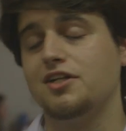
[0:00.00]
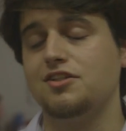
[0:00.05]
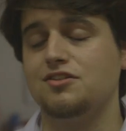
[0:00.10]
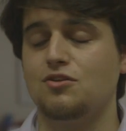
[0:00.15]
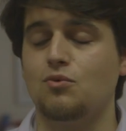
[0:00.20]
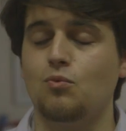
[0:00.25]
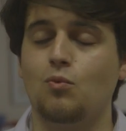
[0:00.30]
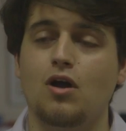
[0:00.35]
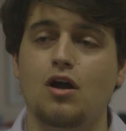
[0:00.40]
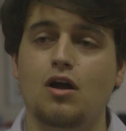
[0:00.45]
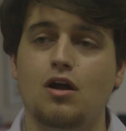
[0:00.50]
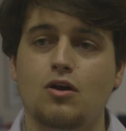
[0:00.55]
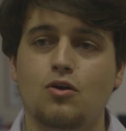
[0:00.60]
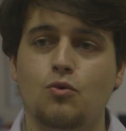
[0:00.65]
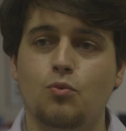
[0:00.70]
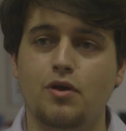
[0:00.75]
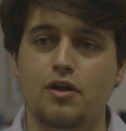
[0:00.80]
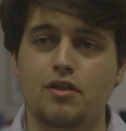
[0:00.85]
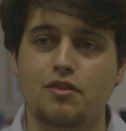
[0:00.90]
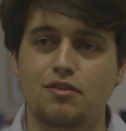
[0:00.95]
into
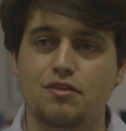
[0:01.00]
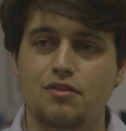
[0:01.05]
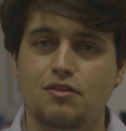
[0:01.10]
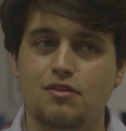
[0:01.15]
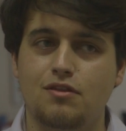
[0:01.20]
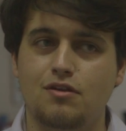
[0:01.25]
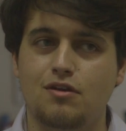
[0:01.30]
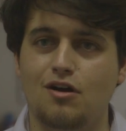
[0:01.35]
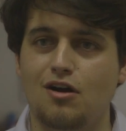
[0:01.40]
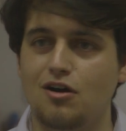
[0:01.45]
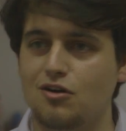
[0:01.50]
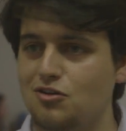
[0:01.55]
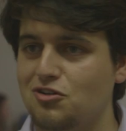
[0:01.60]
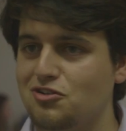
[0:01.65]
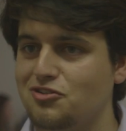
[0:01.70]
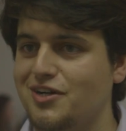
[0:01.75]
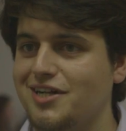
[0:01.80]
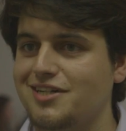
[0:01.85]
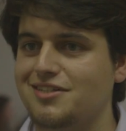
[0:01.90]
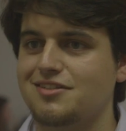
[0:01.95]
work with our
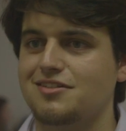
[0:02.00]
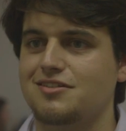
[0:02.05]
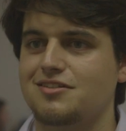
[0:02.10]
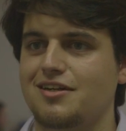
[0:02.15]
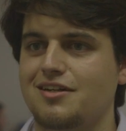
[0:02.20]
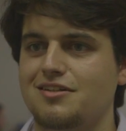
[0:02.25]
contractors